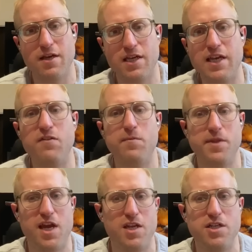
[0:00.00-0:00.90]
giving me the
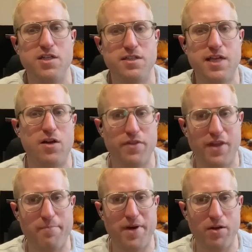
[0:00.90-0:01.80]
energy to take on
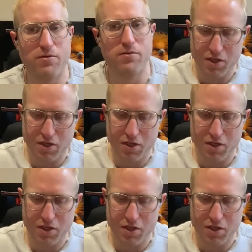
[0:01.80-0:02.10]
that battle.